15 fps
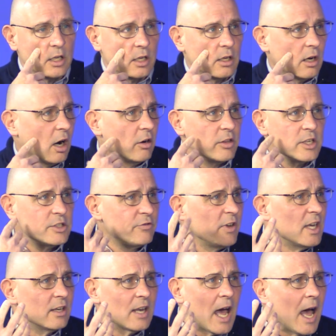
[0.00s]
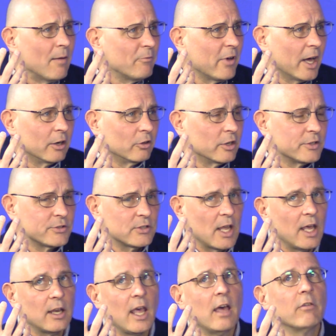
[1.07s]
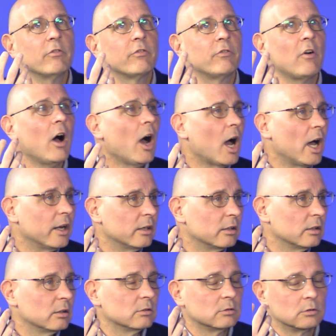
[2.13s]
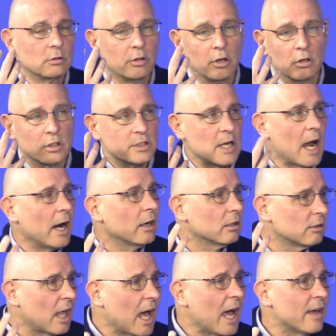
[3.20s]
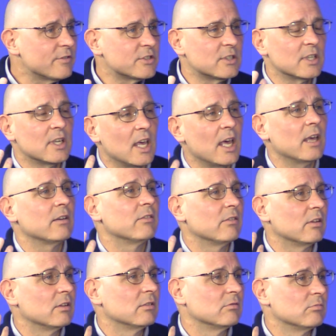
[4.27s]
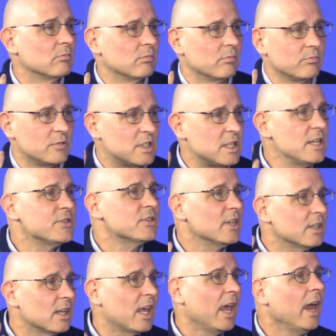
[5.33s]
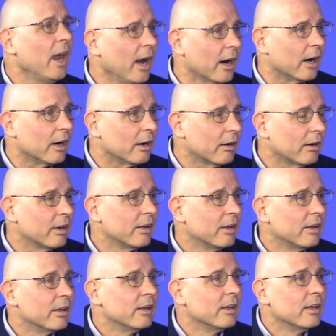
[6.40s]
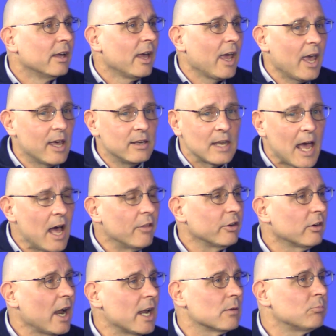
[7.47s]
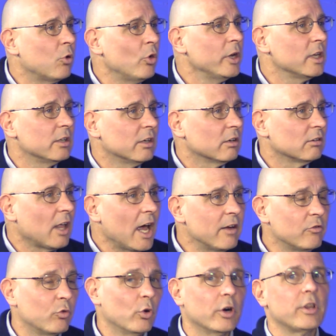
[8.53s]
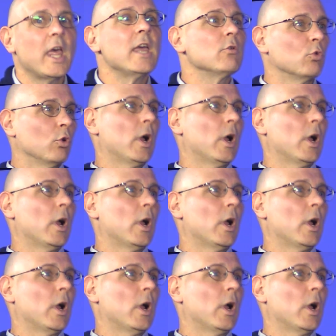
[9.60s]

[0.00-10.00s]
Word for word: it, are these Vietnam veterans that have fought their entire lives to get decent care. Right and right. now they're at a point in their life where they